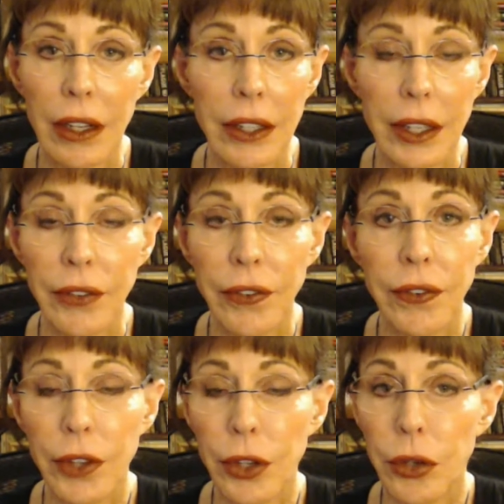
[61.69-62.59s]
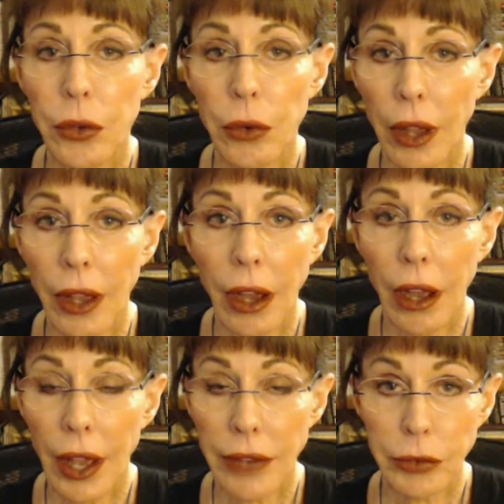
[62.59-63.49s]
If you
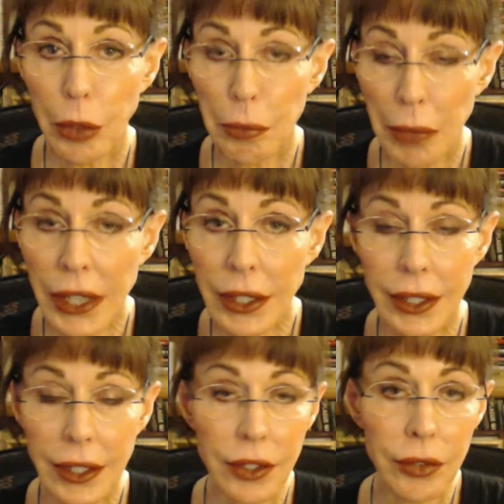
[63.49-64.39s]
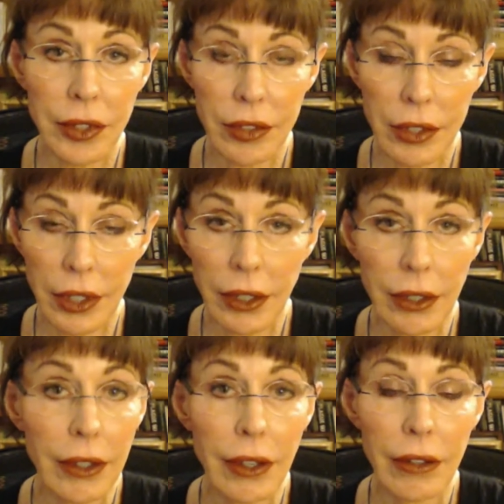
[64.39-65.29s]
have a romantic interest
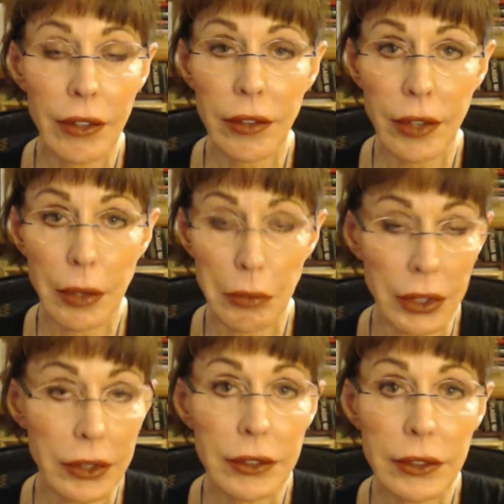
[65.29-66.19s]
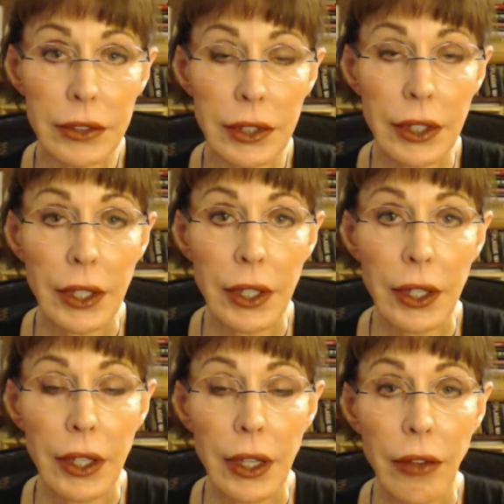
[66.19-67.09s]
in someone,
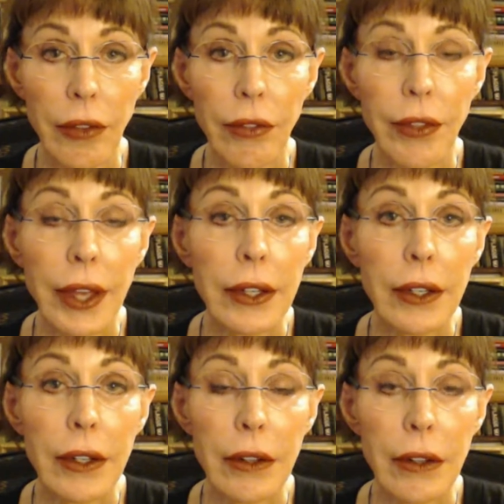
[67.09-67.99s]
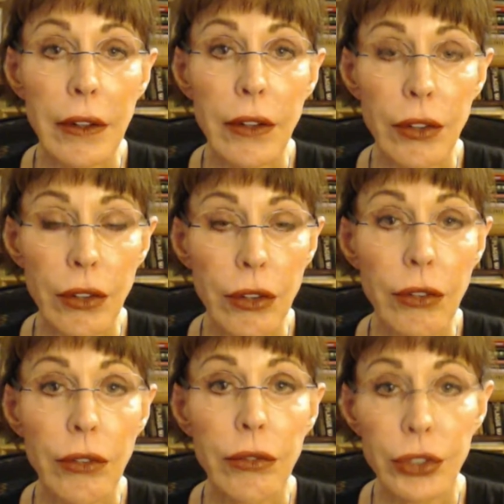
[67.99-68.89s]
then
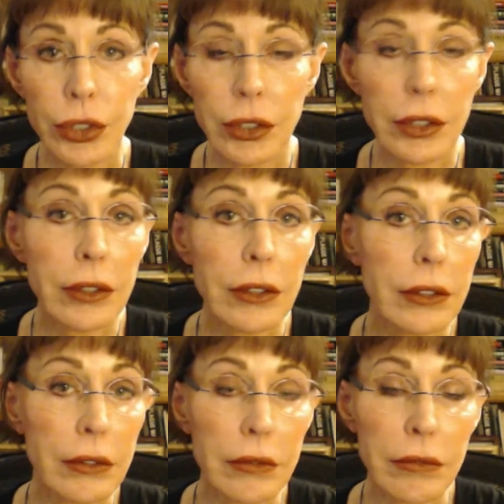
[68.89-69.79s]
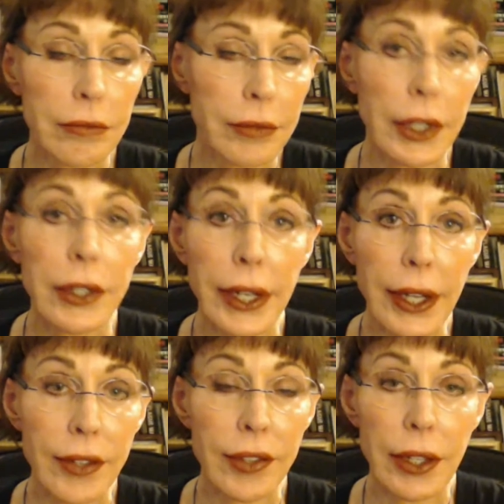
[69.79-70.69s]
you should, well, like
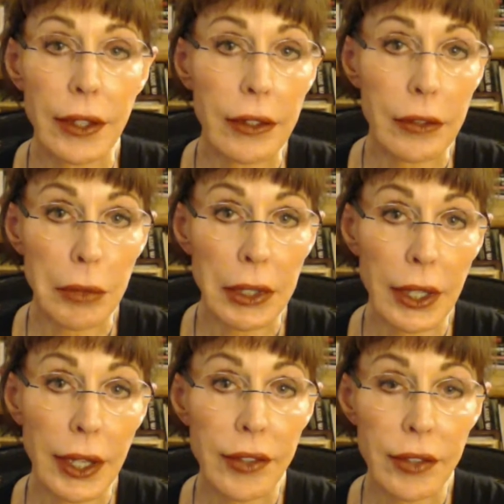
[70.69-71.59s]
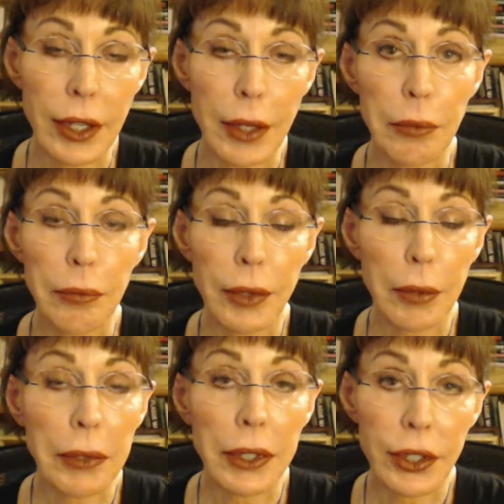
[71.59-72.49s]
I said in my last tape,
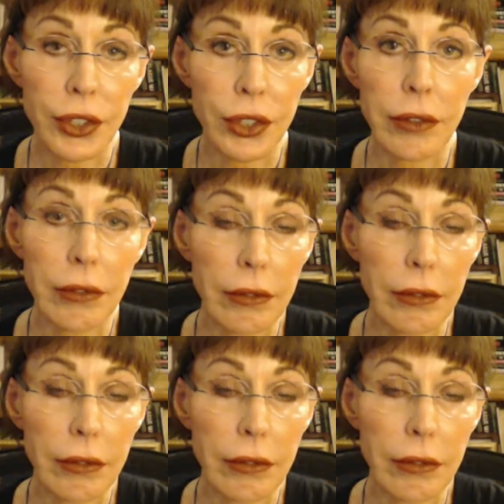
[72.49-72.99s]
somebody should